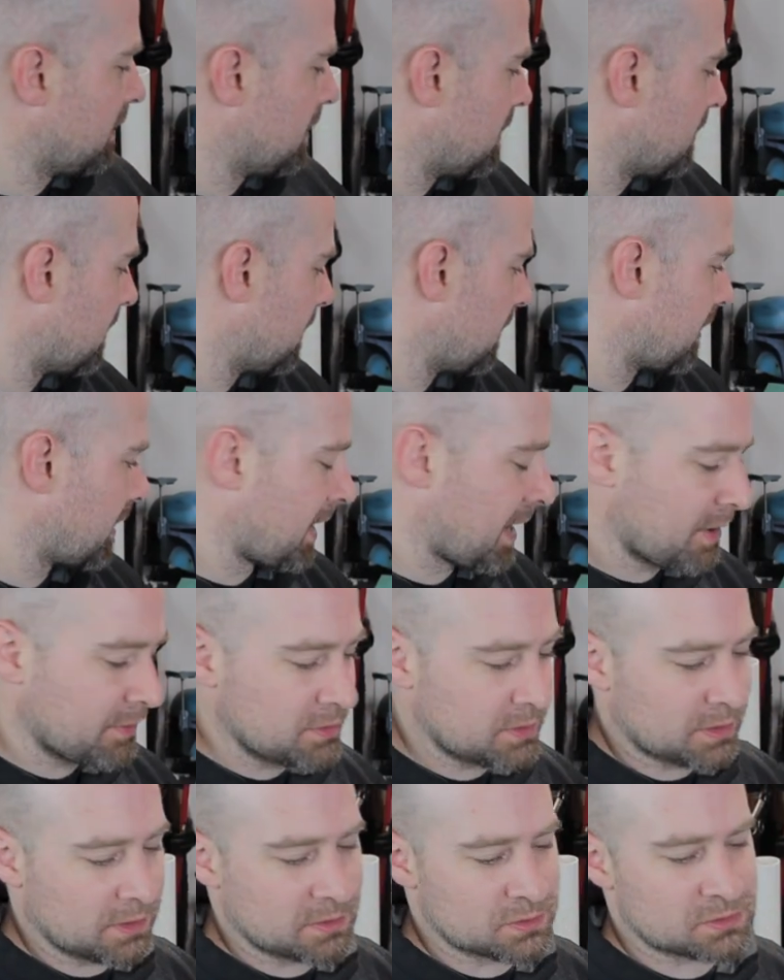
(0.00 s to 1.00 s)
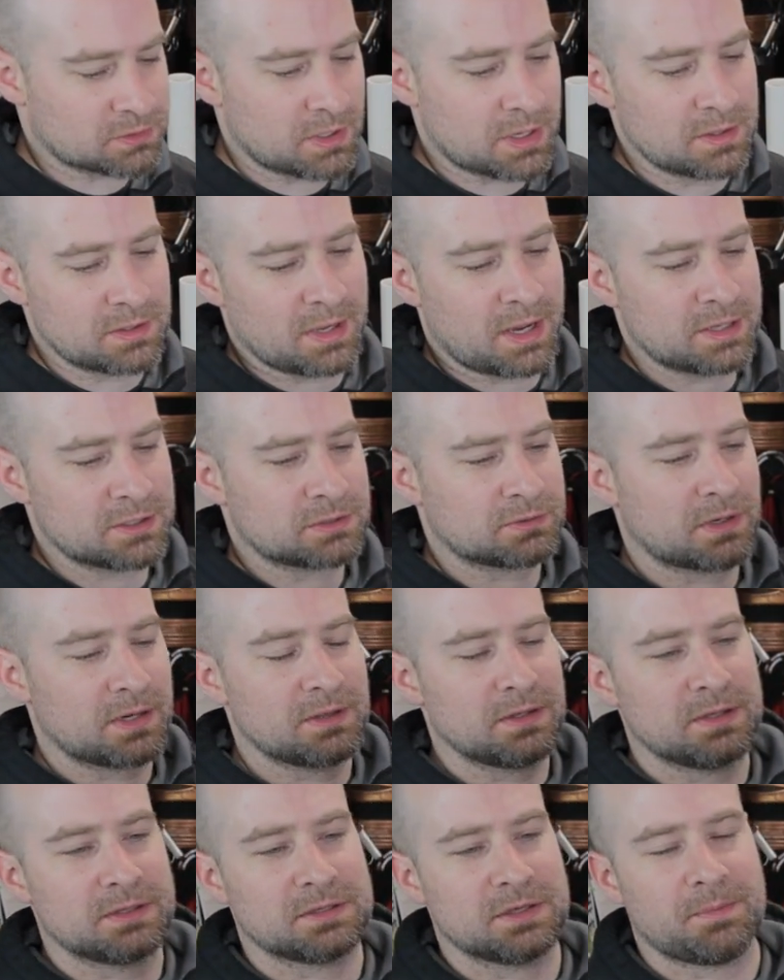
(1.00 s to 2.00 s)
Uh, how you're gonna straighten, I
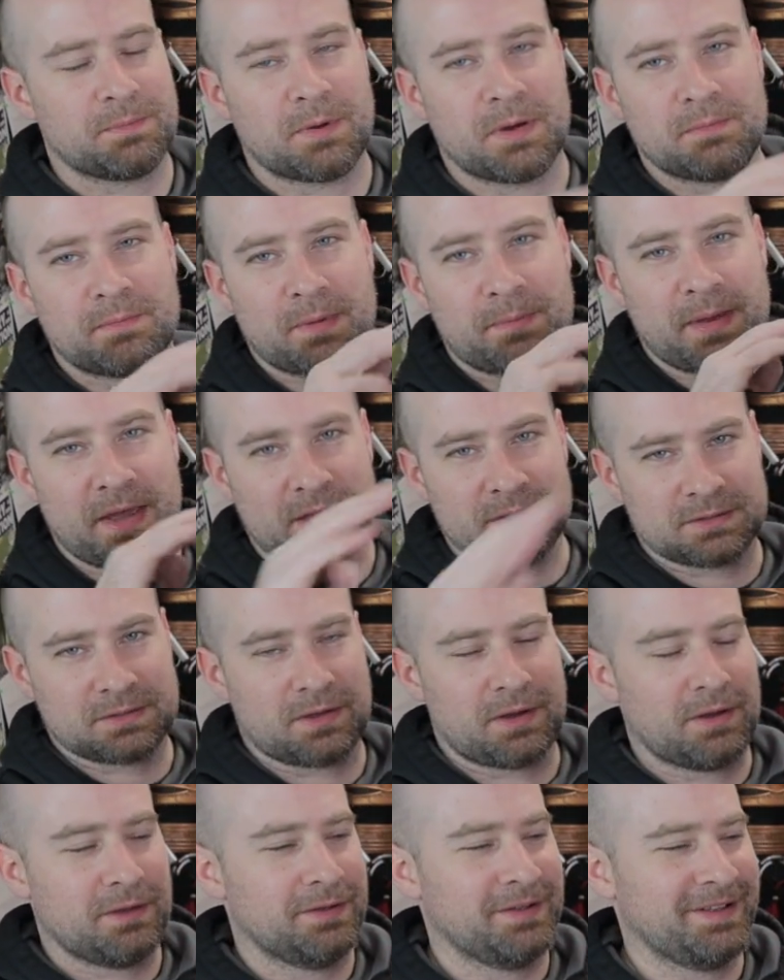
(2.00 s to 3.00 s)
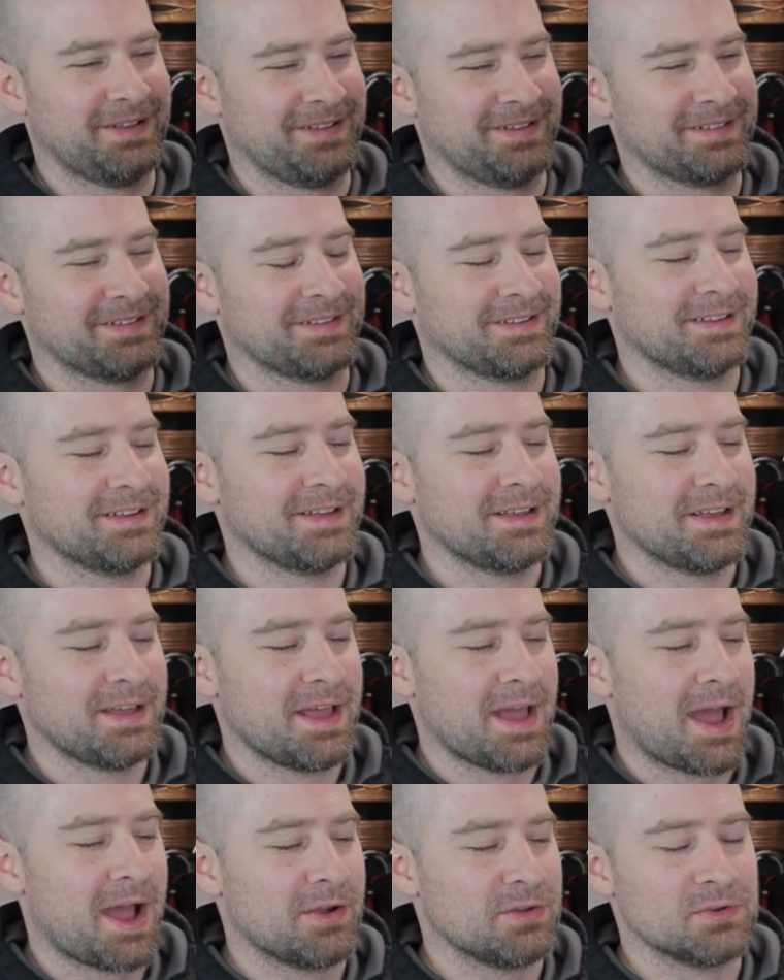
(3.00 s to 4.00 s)
straighten these up on my bandsaw.
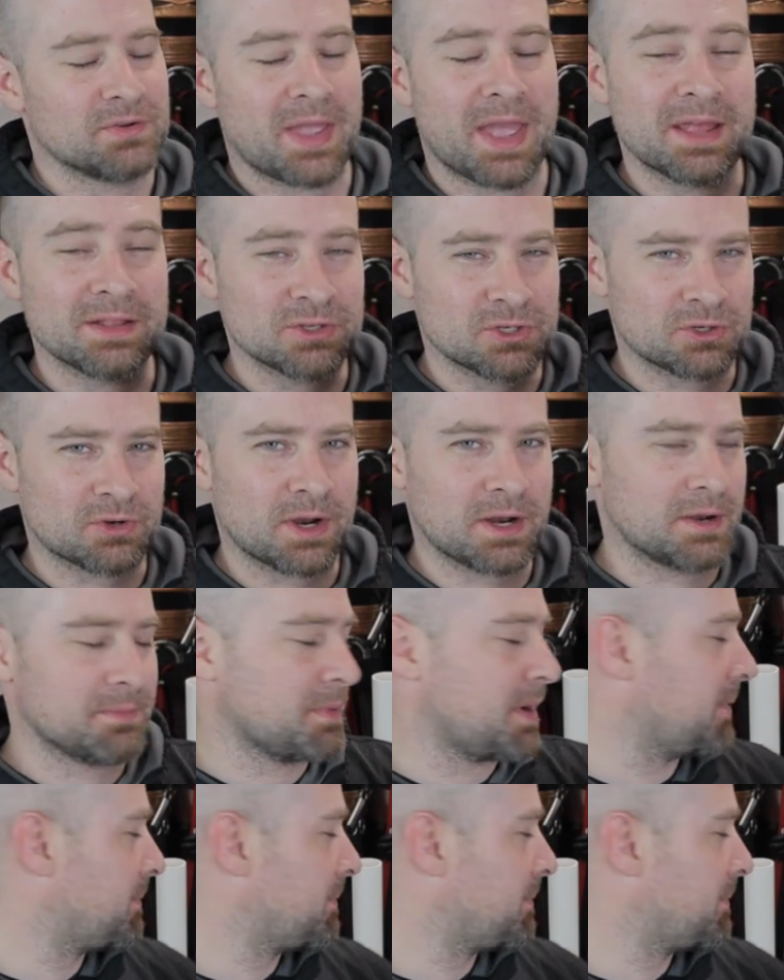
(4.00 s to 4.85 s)
How you can straighten them